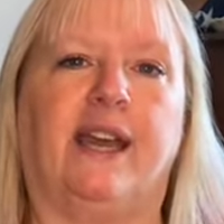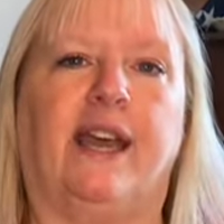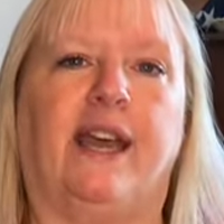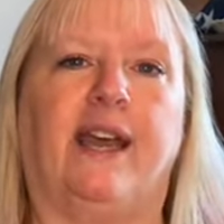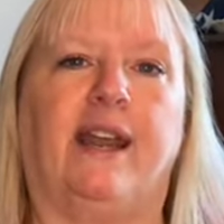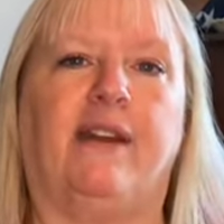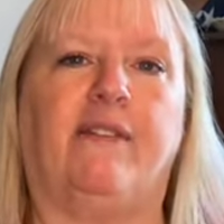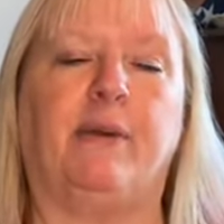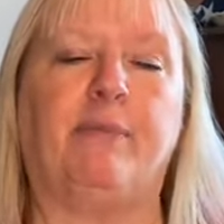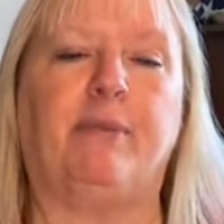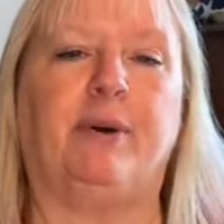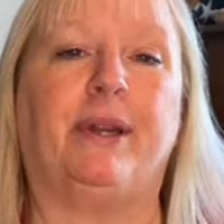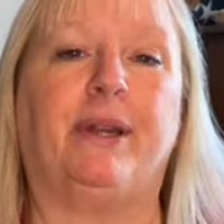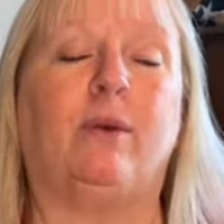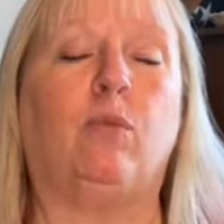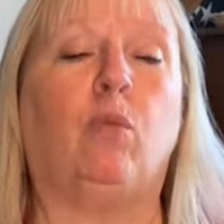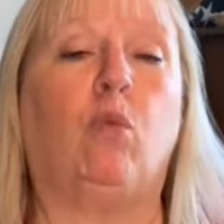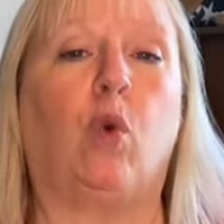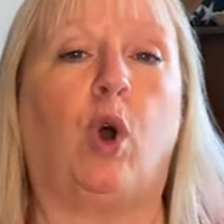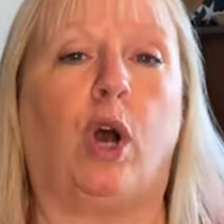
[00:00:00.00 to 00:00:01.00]
And if I put
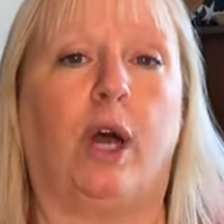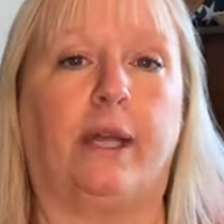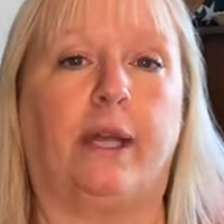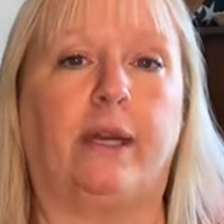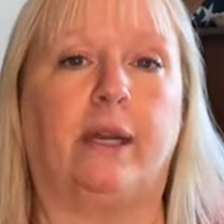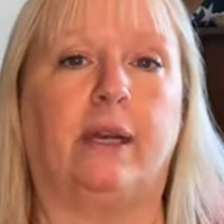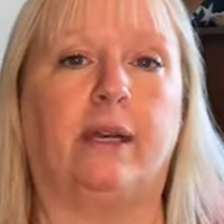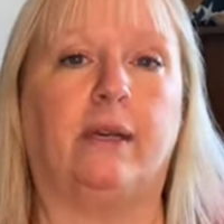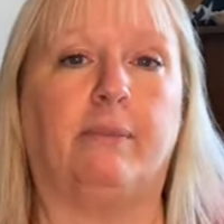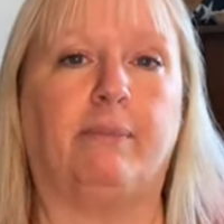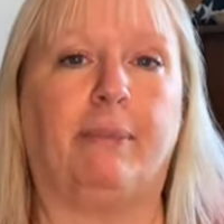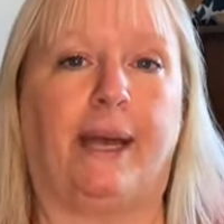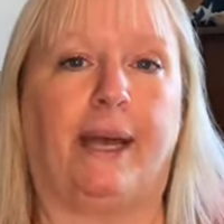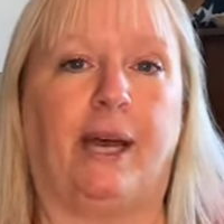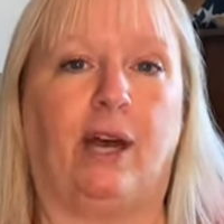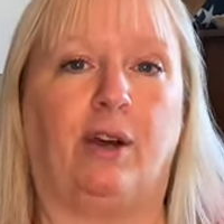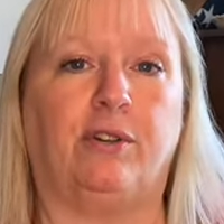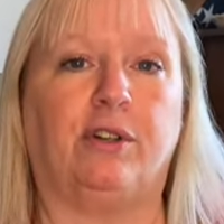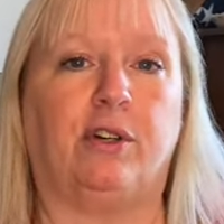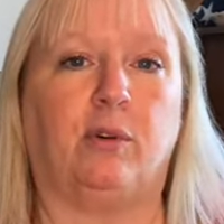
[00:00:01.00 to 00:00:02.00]
in 1
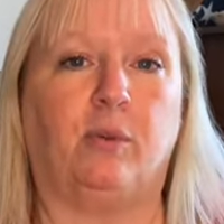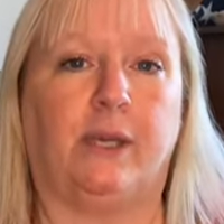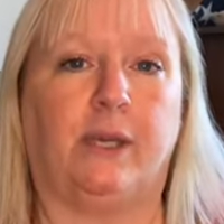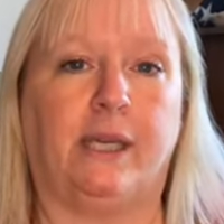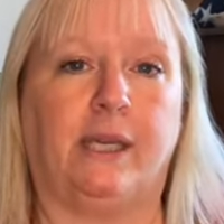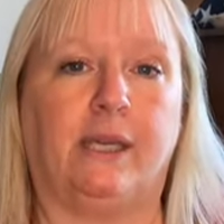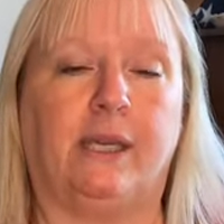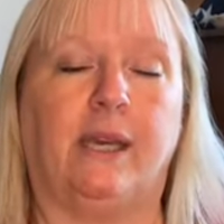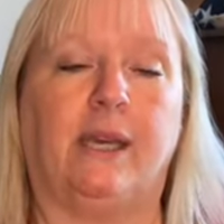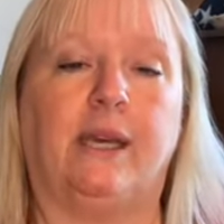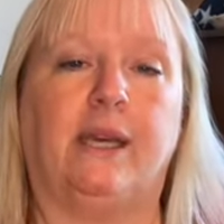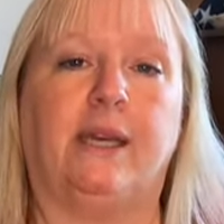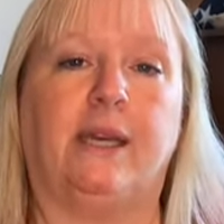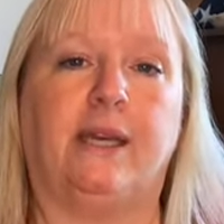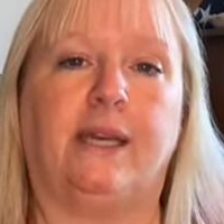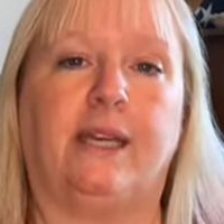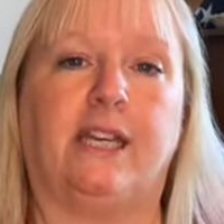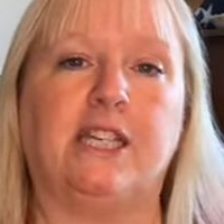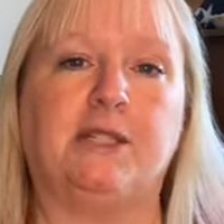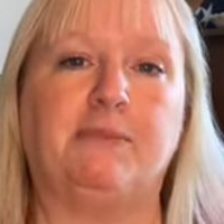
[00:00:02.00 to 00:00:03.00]
pound a week,
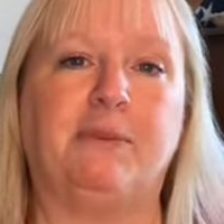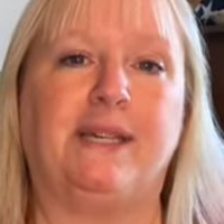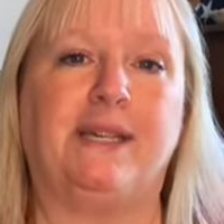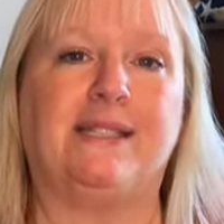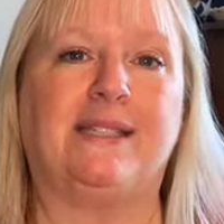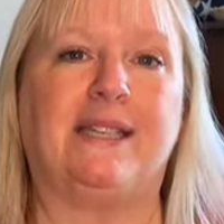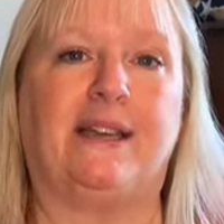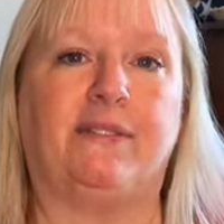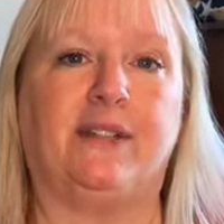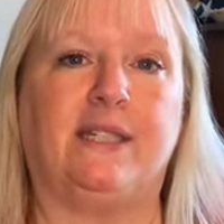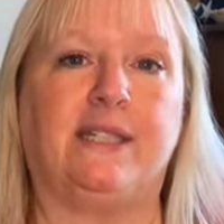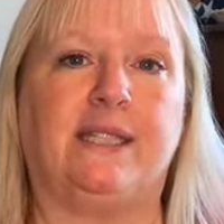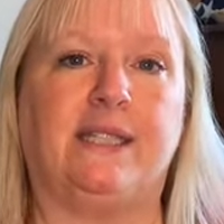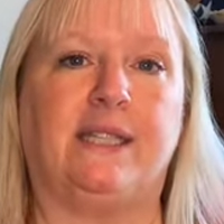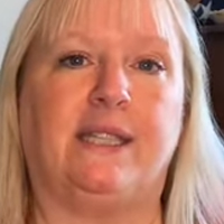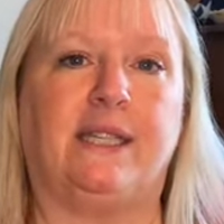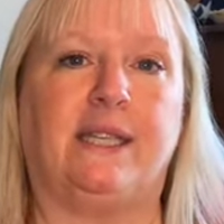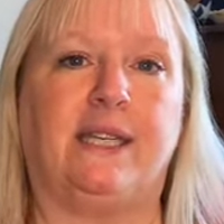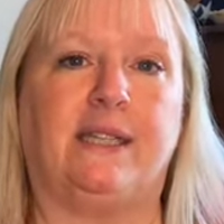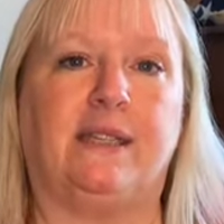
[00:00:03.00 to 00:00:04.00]
it gives me
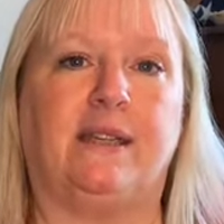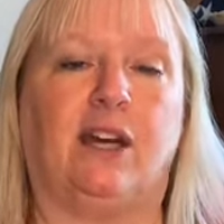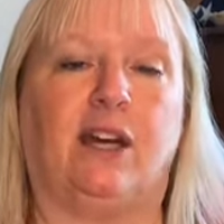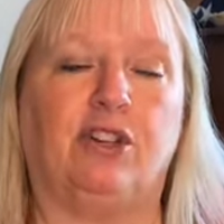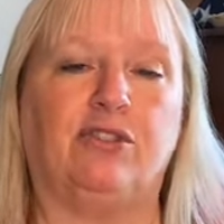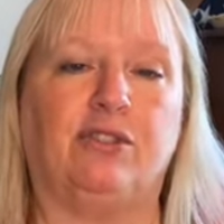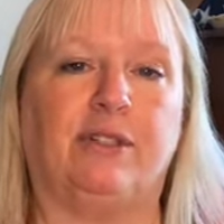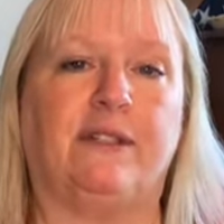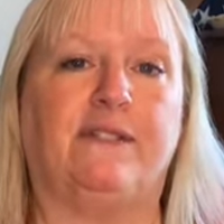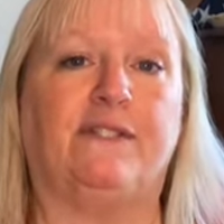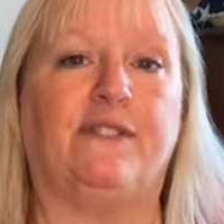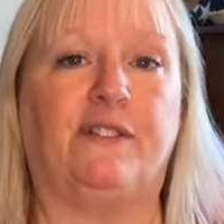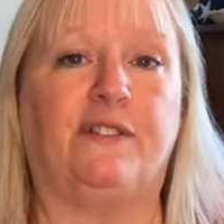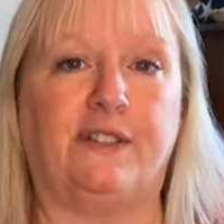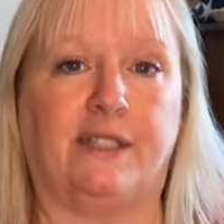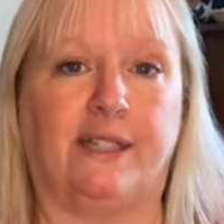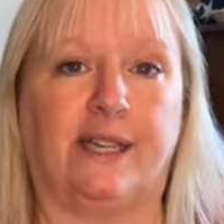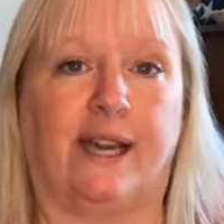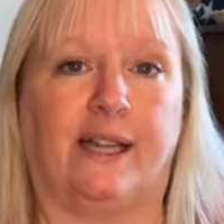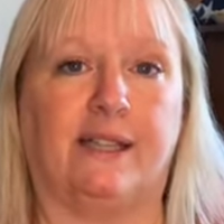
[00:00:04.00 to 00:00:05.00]

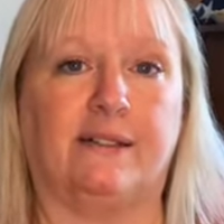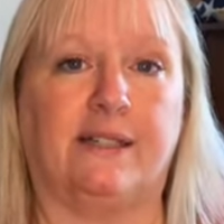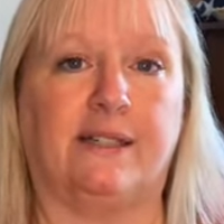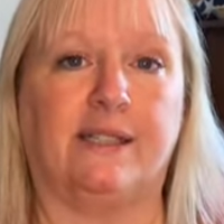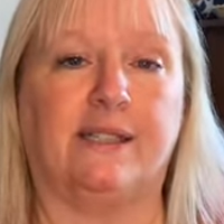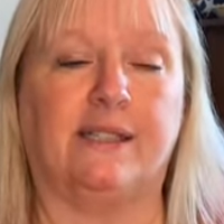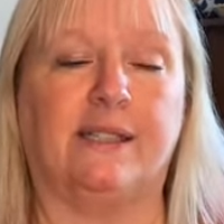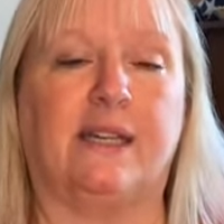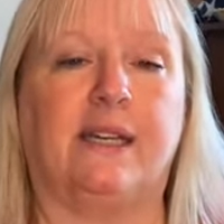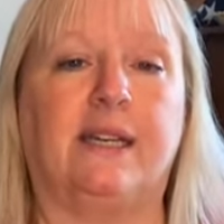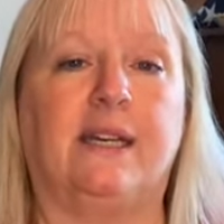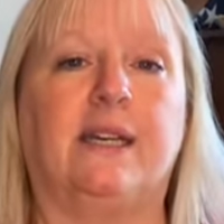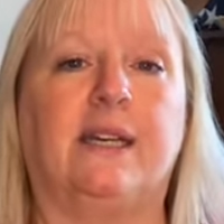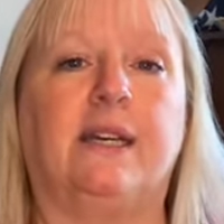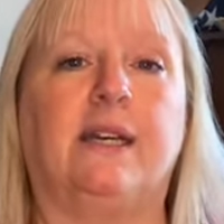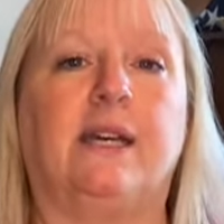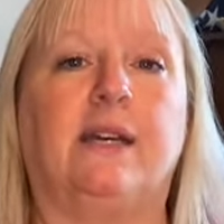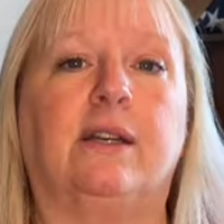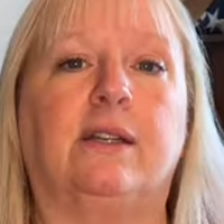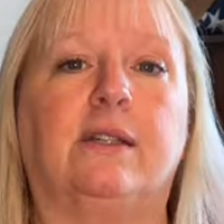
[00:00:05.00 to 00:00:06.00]
1,750 calories
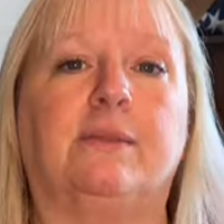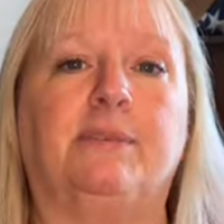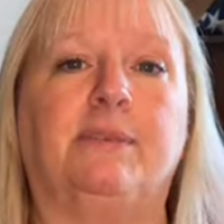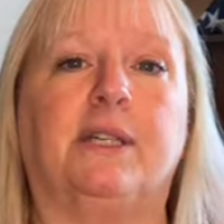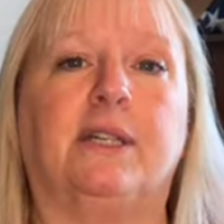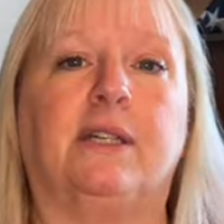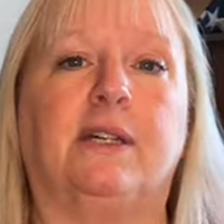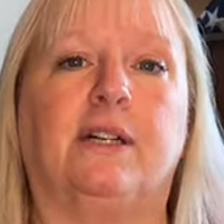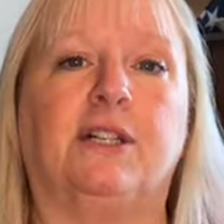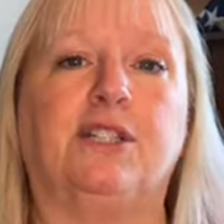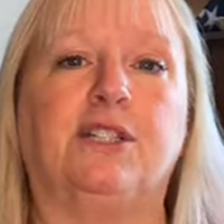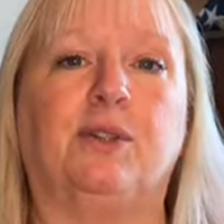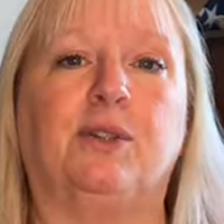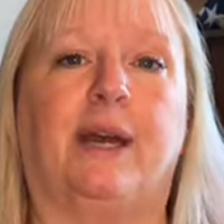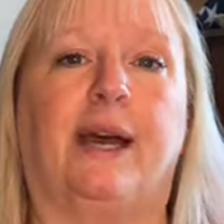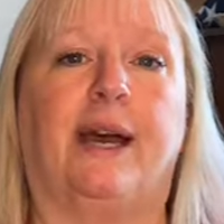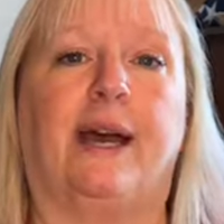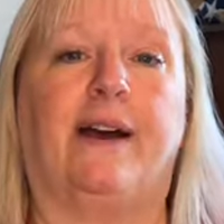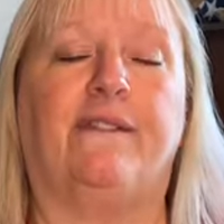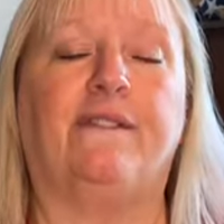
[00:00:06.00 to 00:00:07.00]
because you
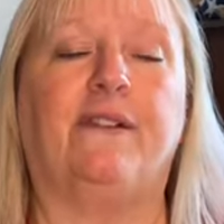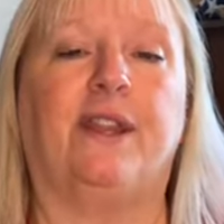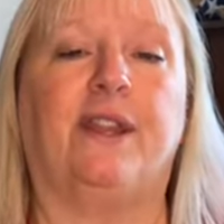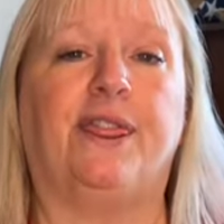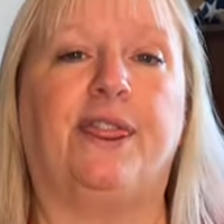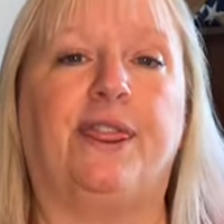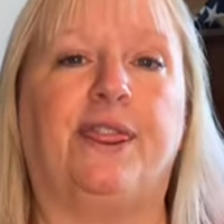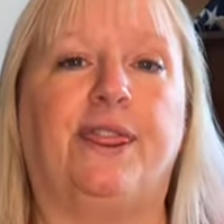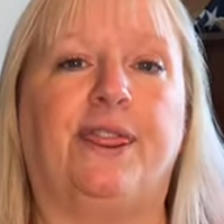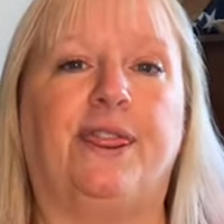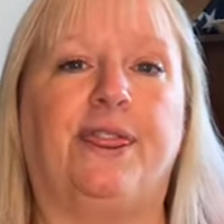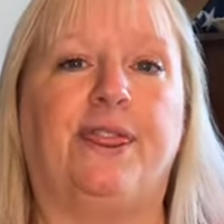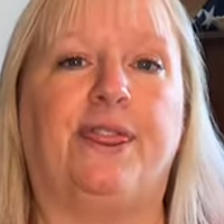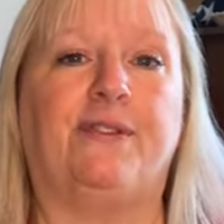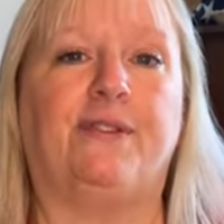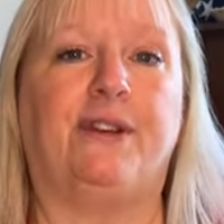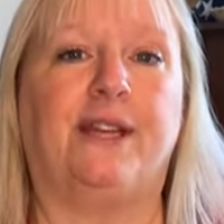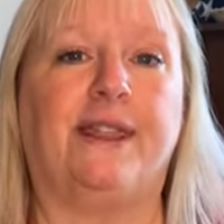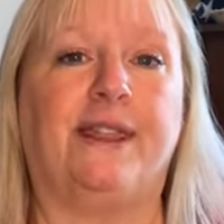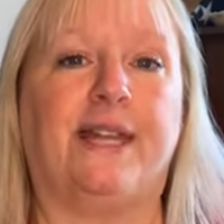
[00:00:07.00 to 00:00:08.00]
have
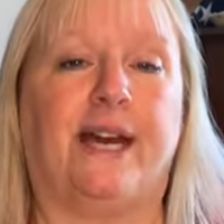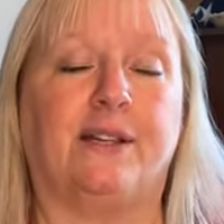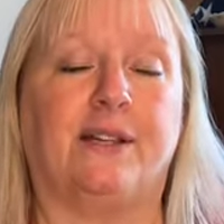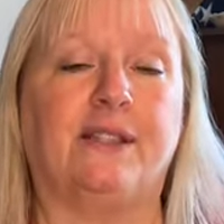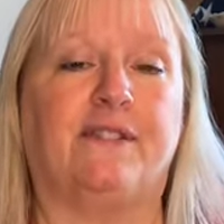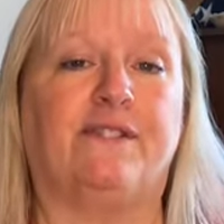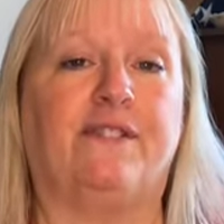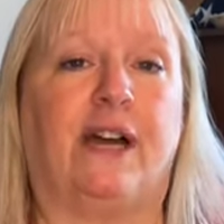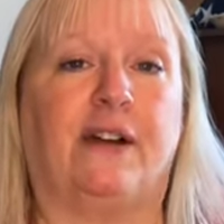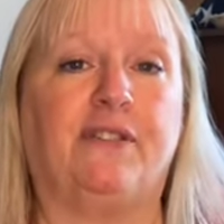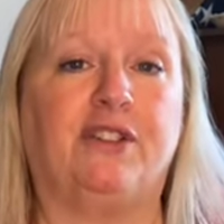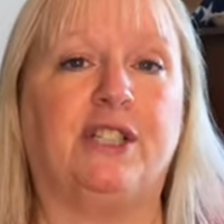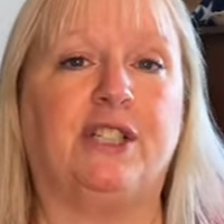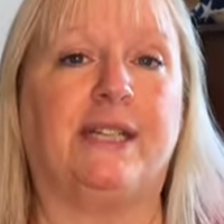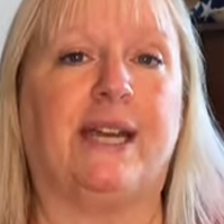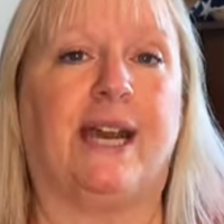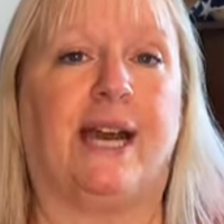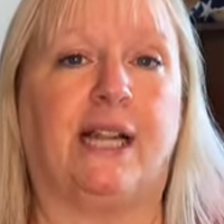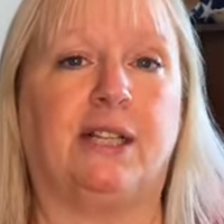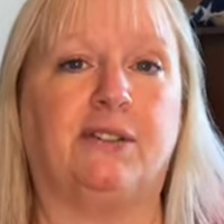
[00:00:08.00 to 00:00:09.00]
3,500
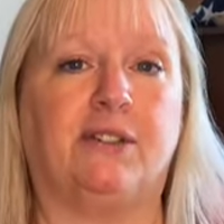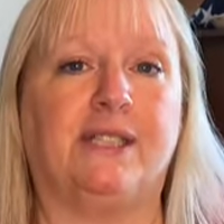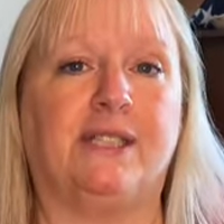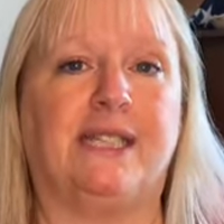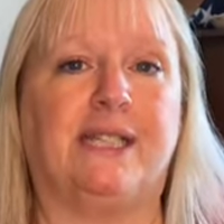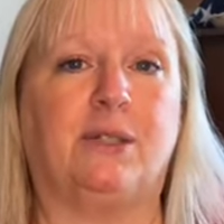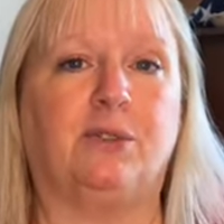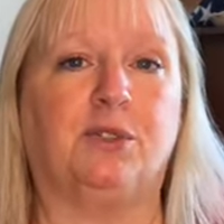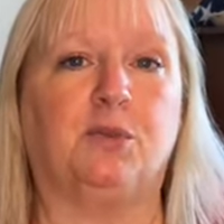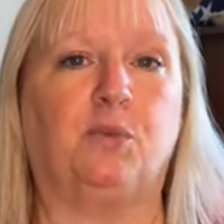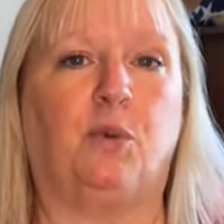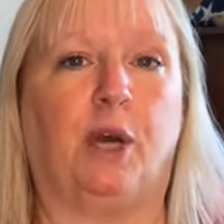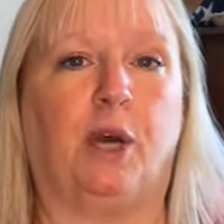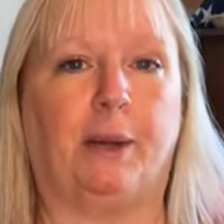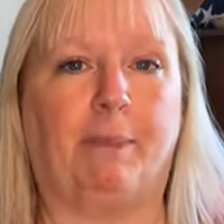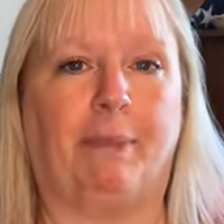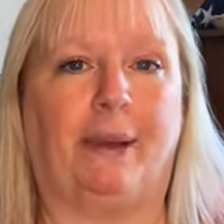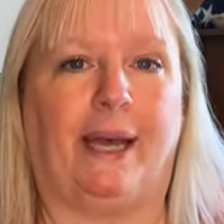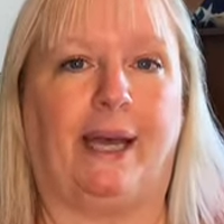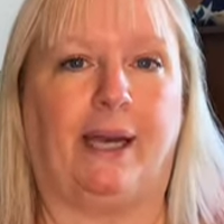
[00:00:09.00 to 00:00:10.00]
calories equals
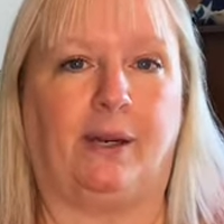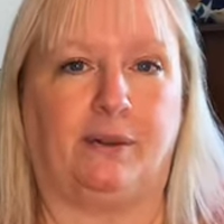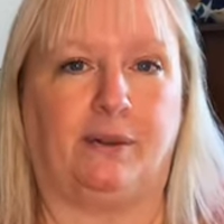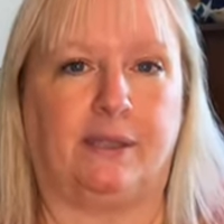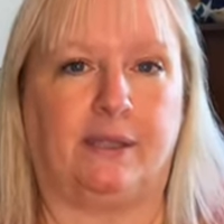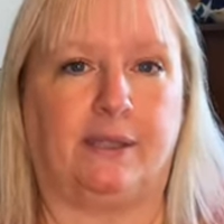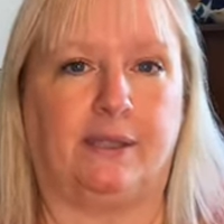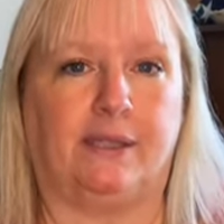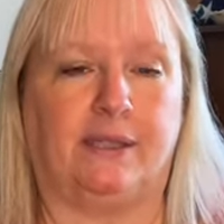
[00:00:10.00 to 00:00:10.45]
1 pound.